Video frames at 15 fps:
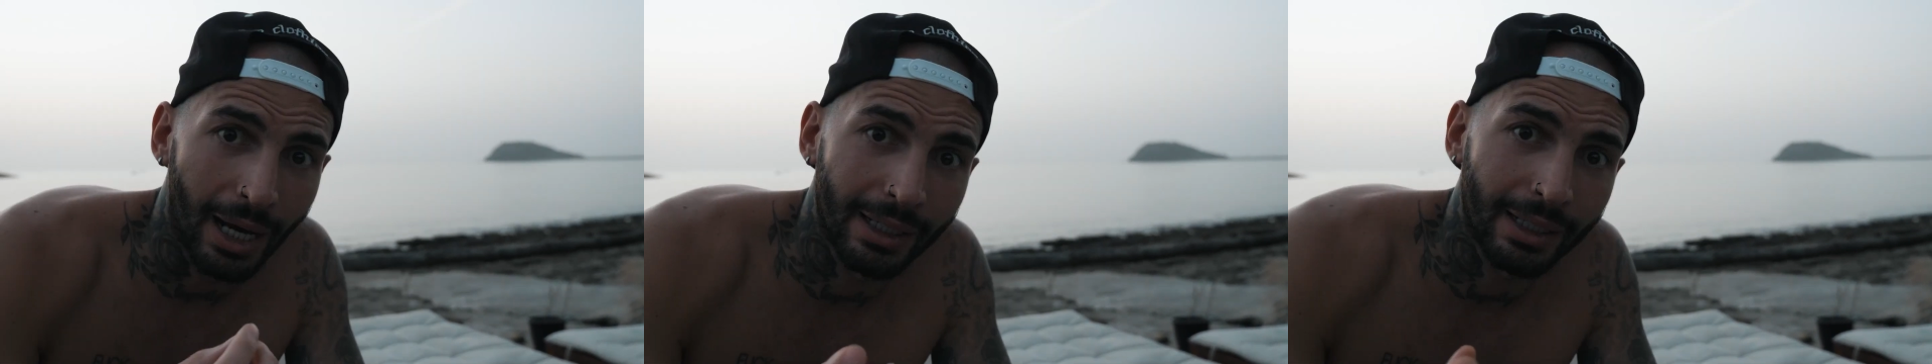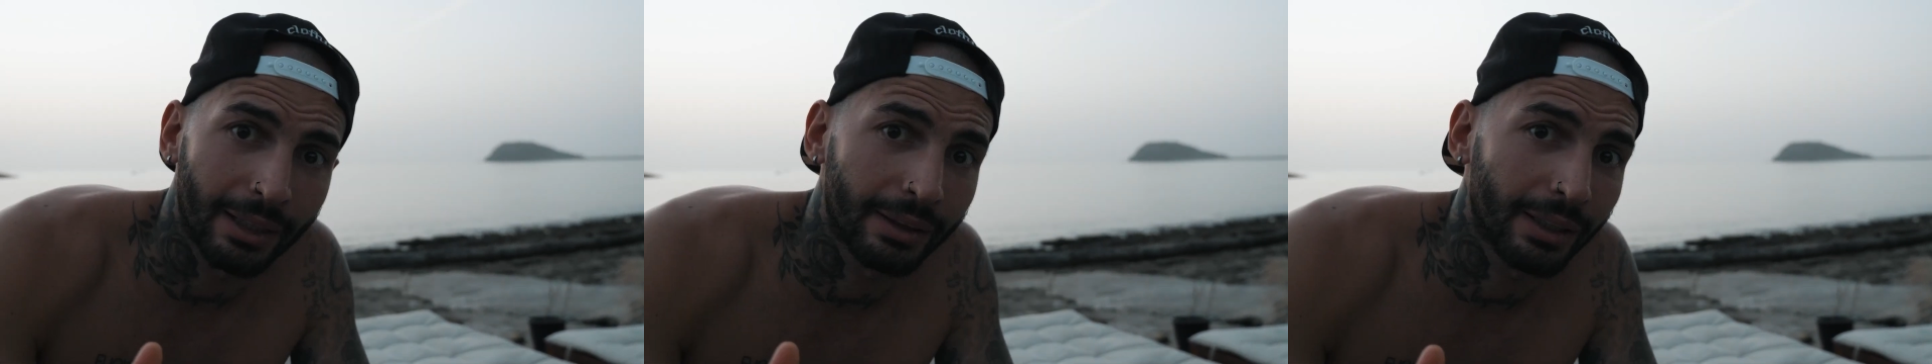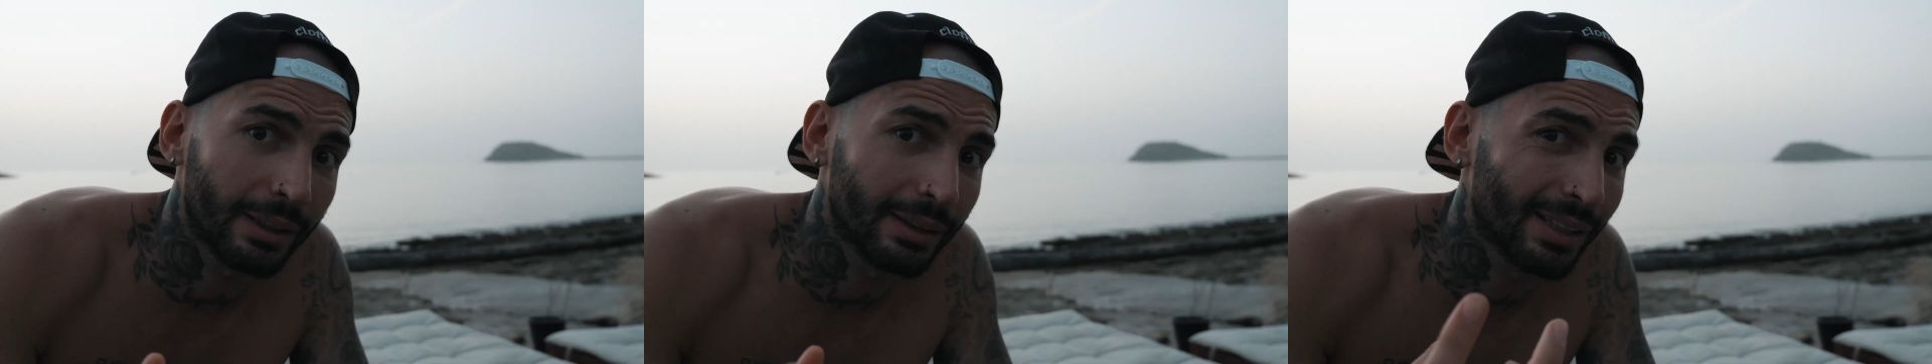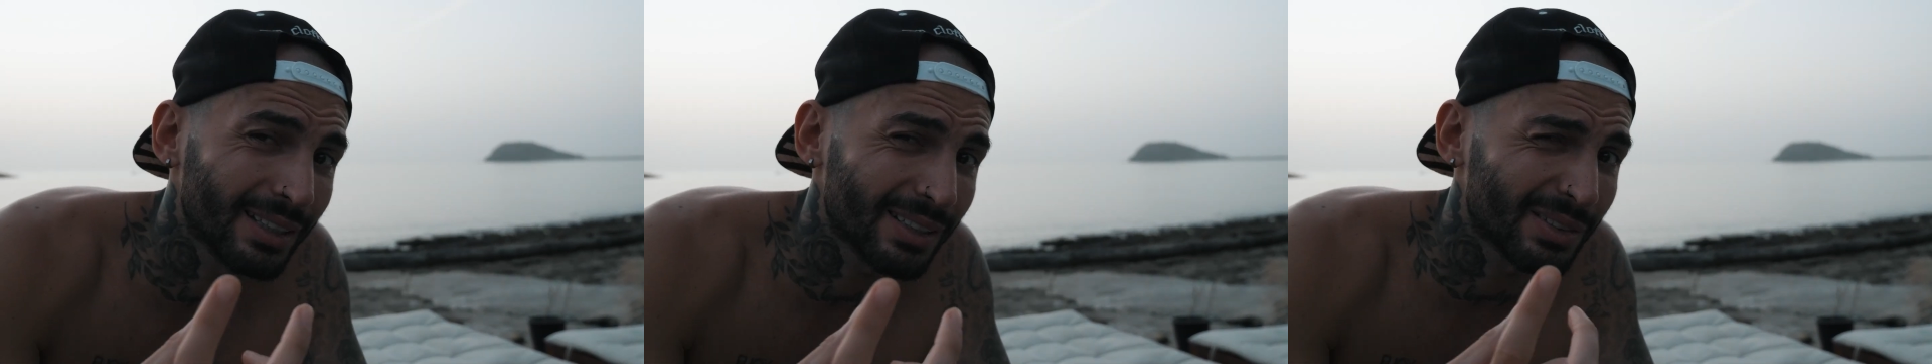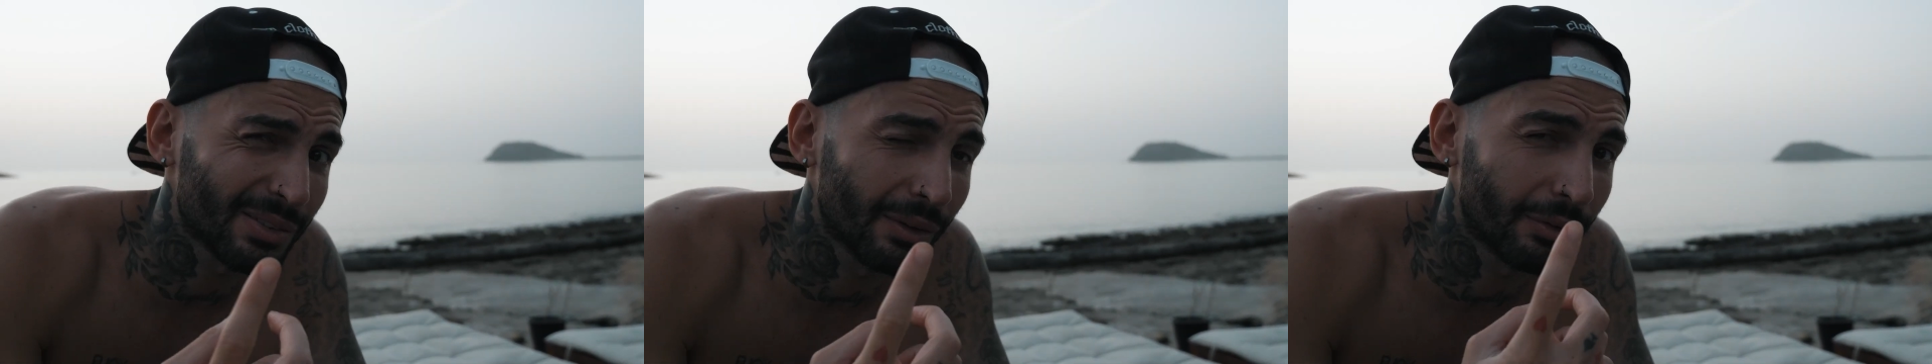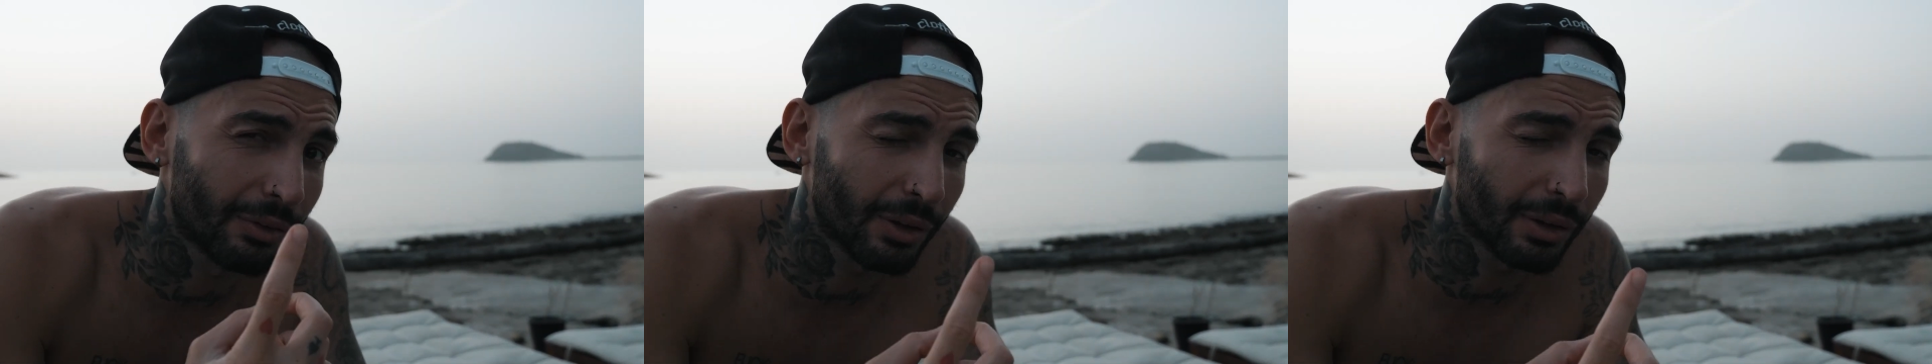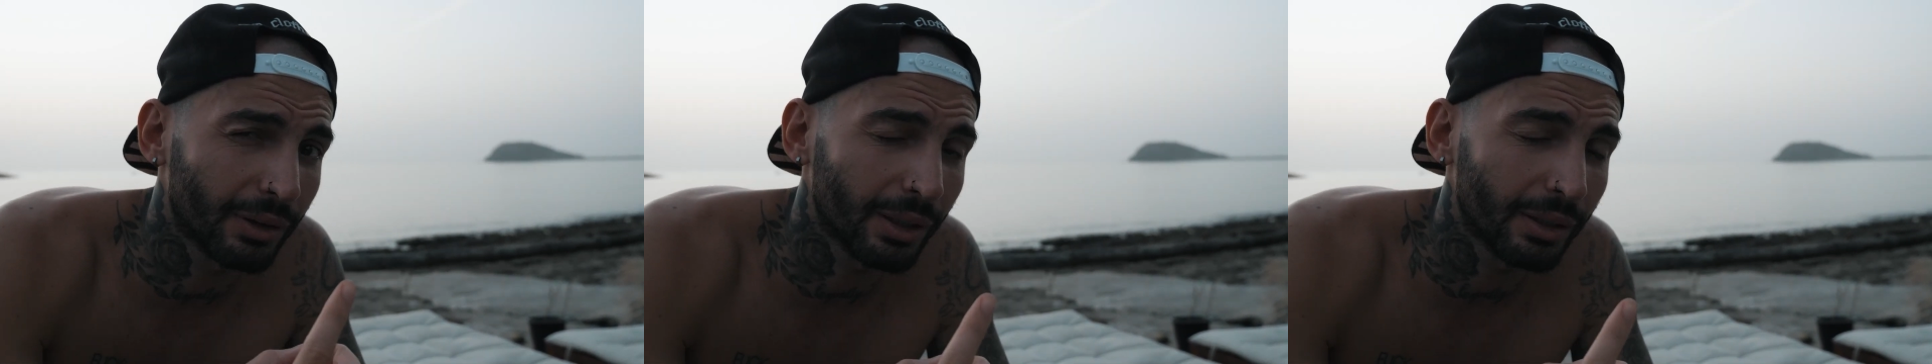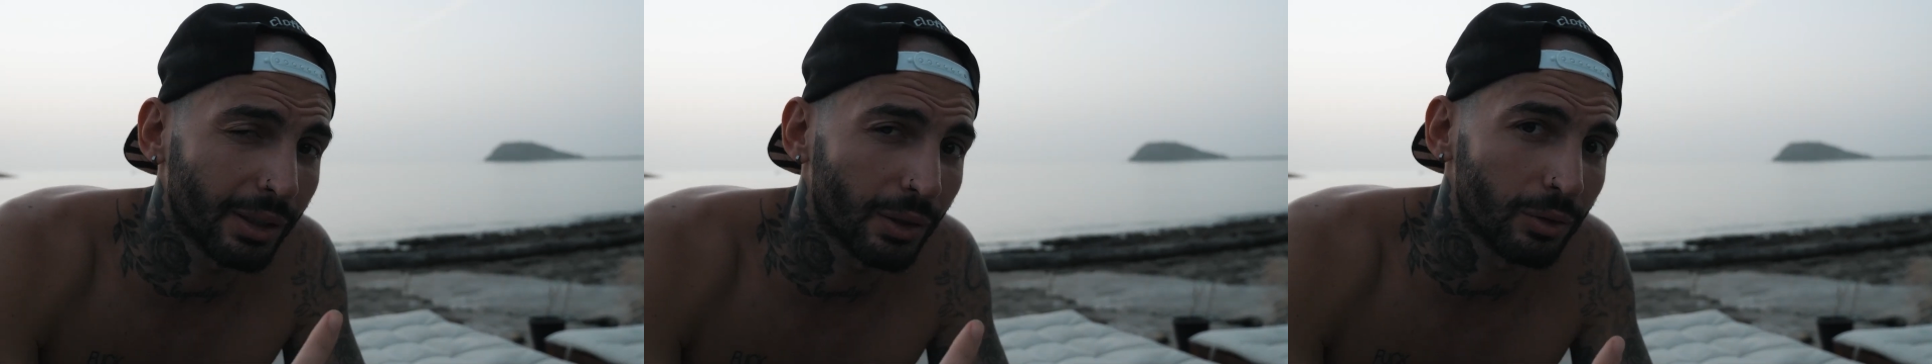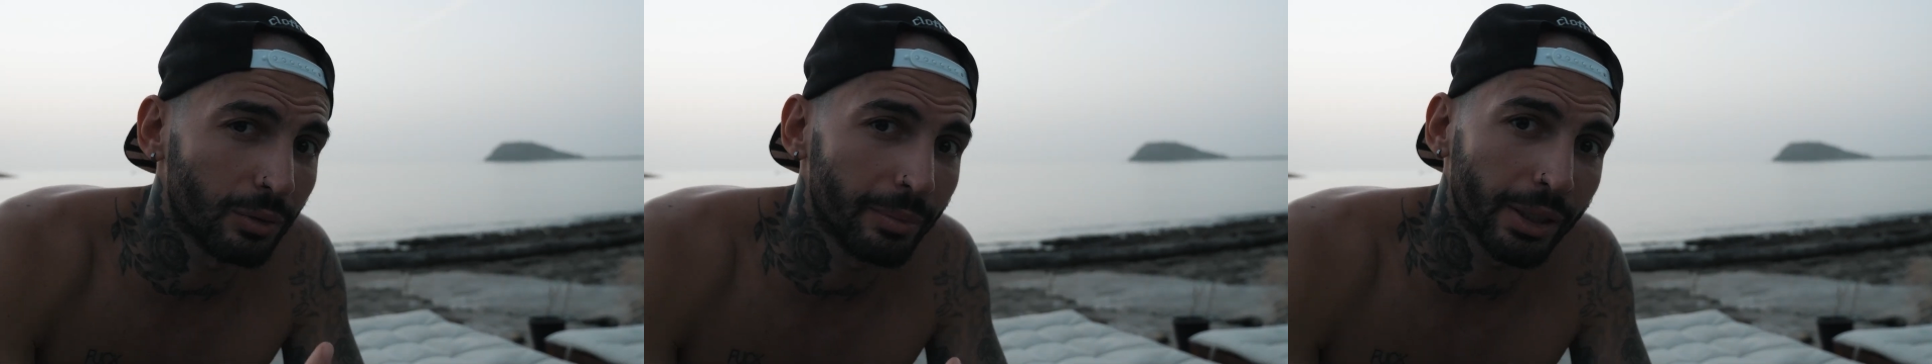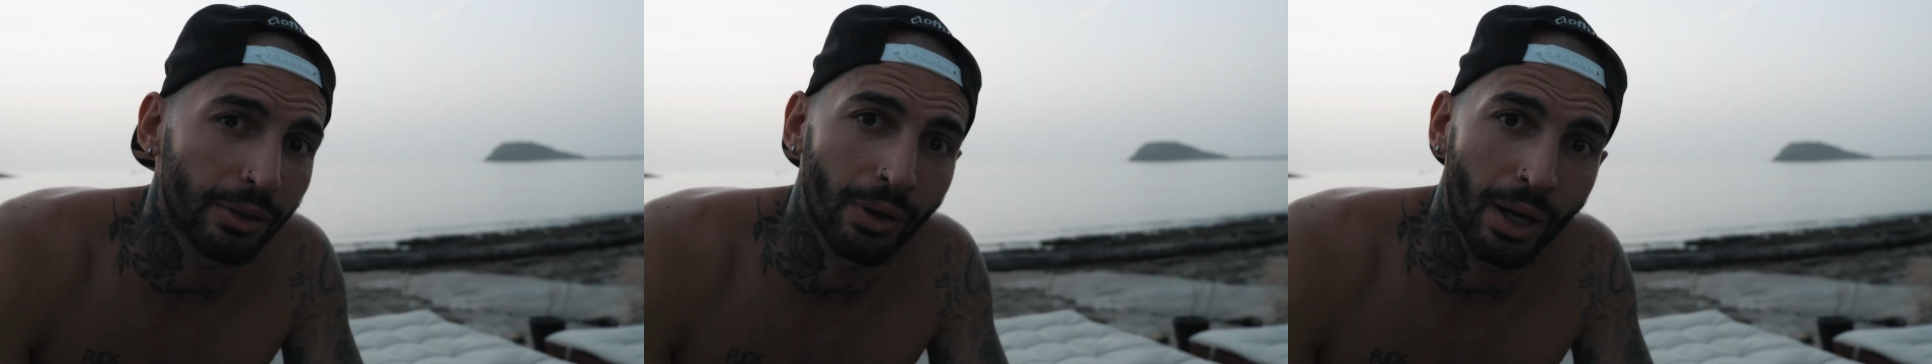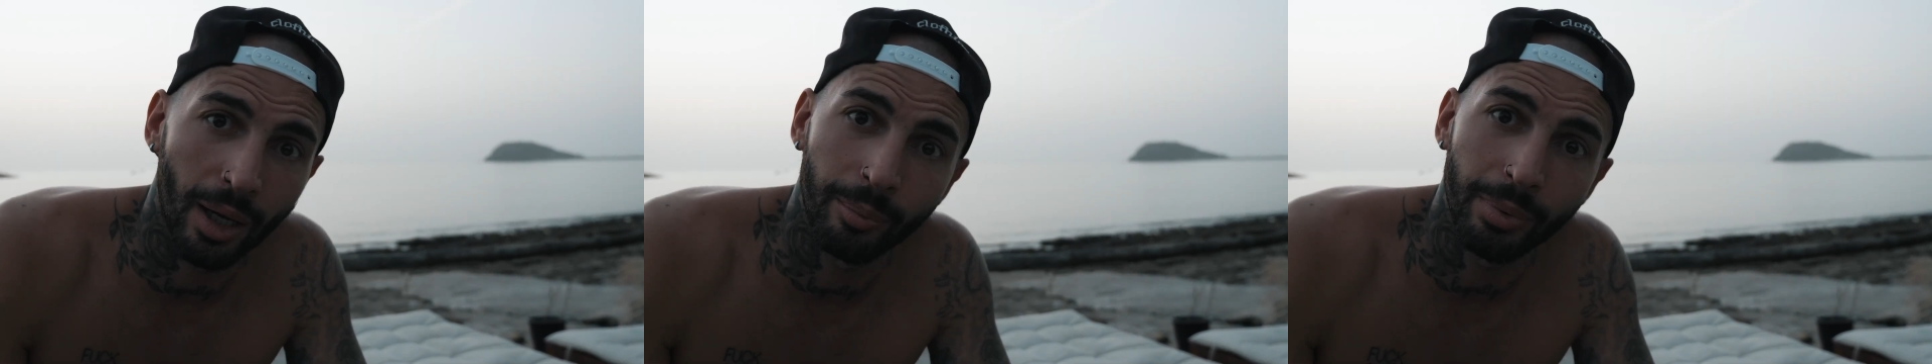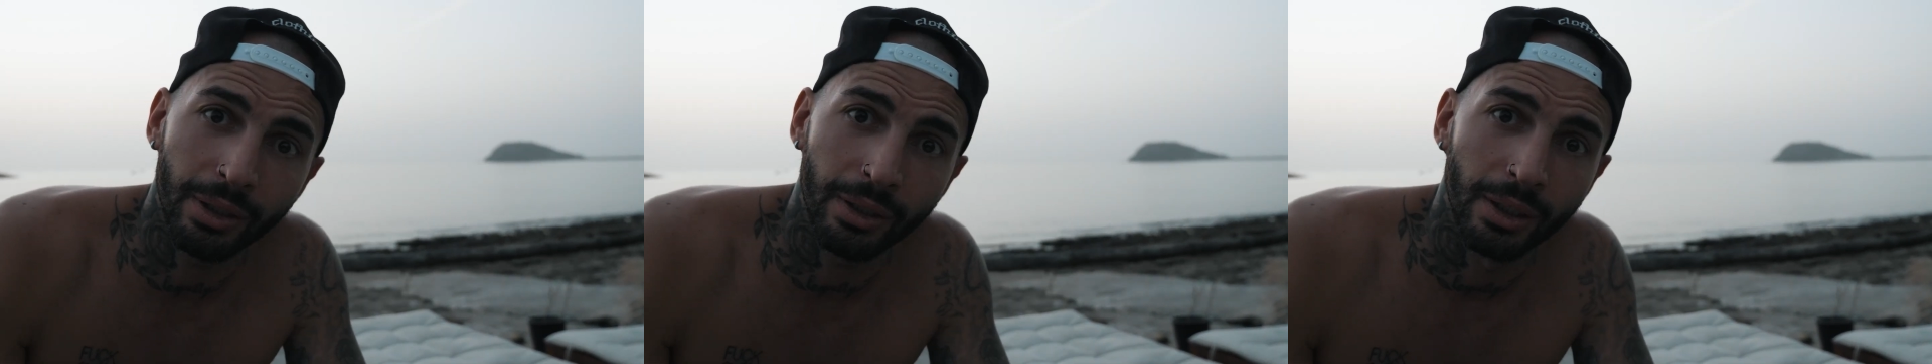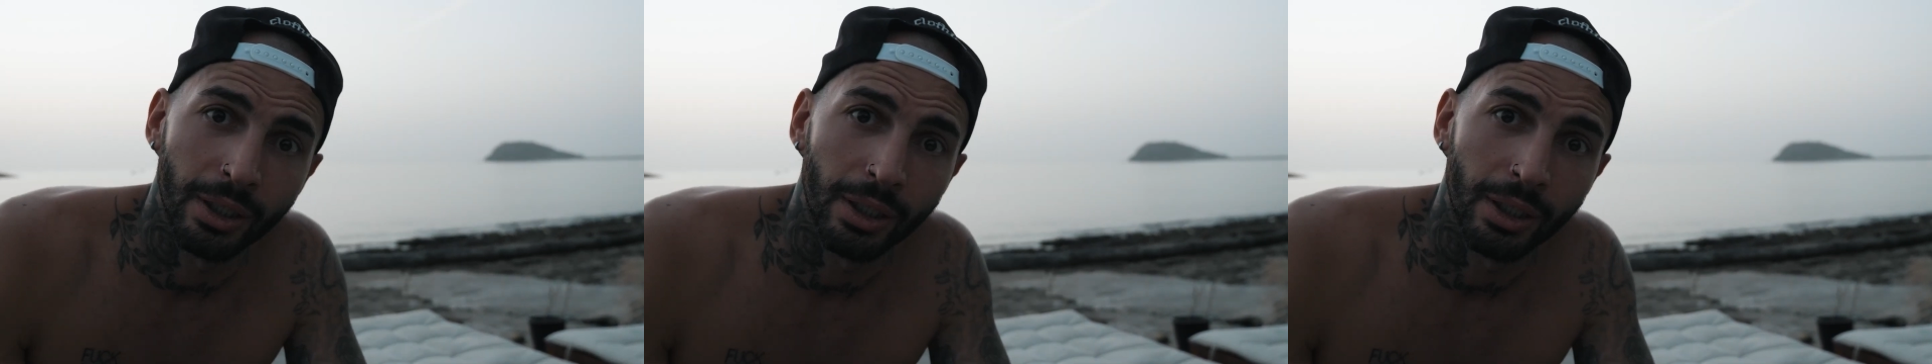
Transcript: And I think this is the first thing that will make you happy.